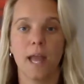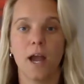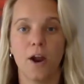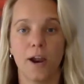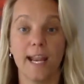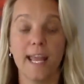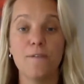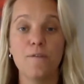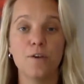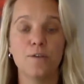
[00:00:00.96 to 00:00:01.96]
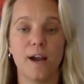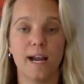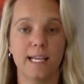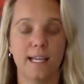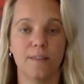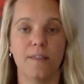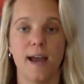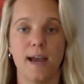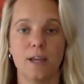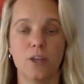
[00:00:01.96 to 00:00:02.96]
All right. If you're finding
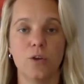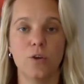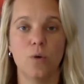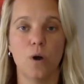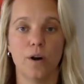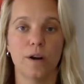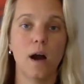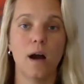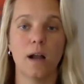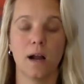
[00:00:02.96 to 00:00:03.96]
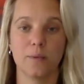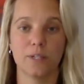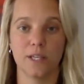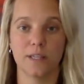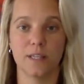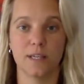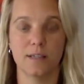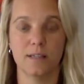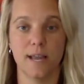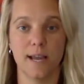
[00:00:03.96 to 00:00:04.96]
that you are not accomplishing the
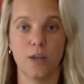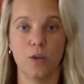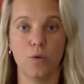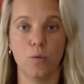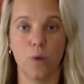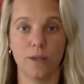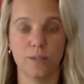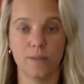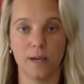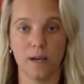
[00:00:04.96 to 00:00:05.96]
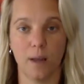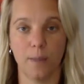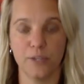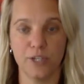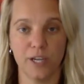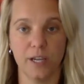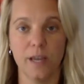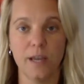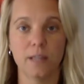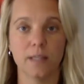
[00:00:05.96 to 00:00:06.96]
things that you want to be accomplishing,
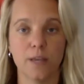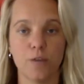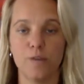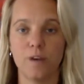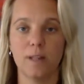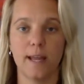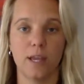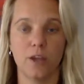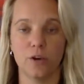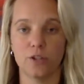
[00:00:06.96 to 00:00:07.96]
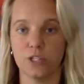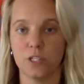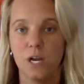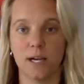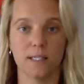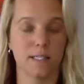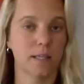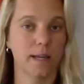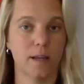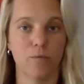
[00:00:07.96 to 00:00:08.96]
like you feel like you're just constantly
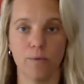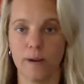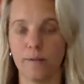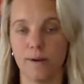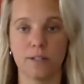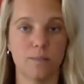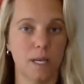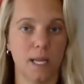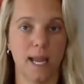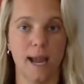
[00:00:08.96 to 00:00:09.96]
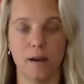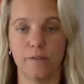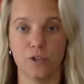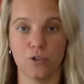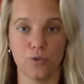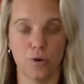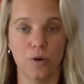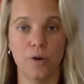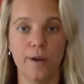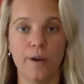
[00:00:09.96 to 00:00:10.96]
like running around spinning out of
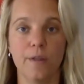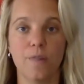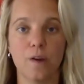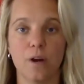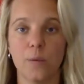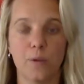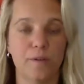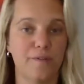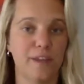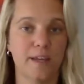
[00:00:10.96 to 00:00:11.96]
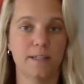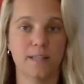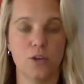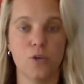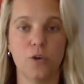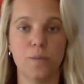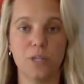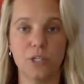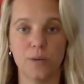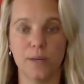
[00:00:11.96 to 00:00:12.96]
control, there are a couple of things that you could be
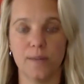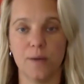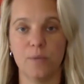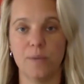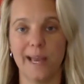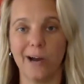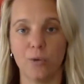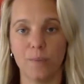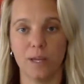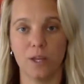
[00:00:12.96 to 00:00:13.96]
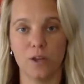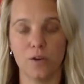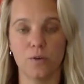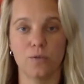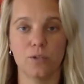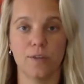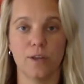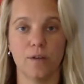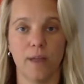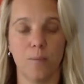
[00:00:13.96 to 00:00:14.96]
doing that would be helping you so that
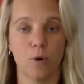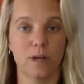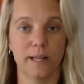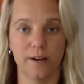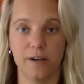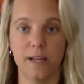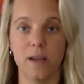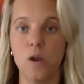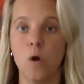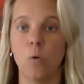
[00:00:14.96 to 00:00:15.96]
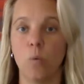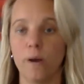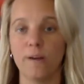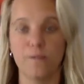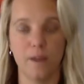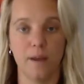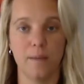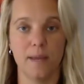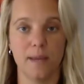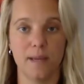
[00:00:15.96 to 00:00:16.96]
you can get more clarity. One of them
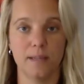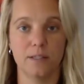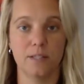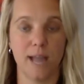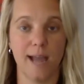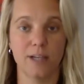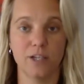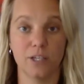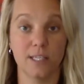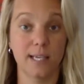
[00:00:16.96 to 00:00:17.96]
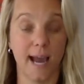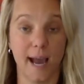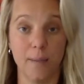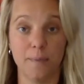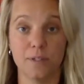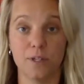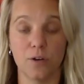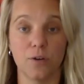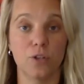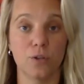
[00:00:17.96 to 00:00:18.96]
is to actually tap.
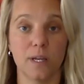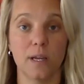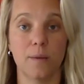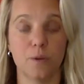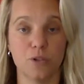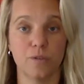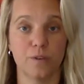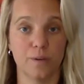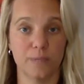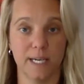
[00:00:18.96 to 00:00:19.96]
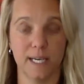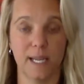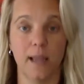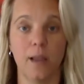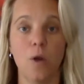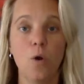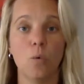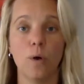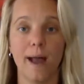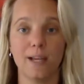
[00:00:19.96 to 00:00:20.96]
So doing emotional freedom technique
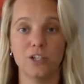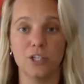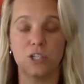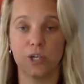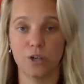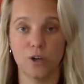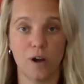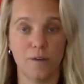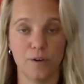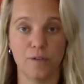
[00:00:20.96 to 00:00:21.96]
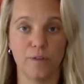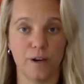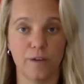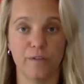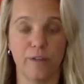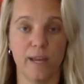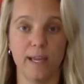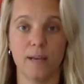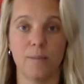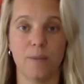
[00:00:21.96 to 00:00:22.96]
will actually turn off your fight or
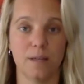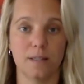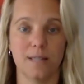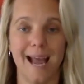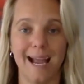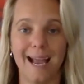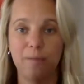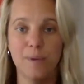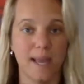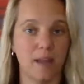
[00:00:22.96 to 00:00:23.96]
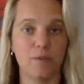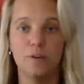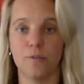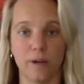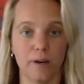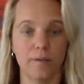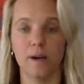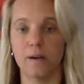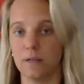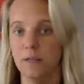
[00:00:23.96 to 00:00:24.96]
flight, because that kind of behavior of running
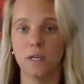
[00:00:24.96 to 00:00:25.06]
around and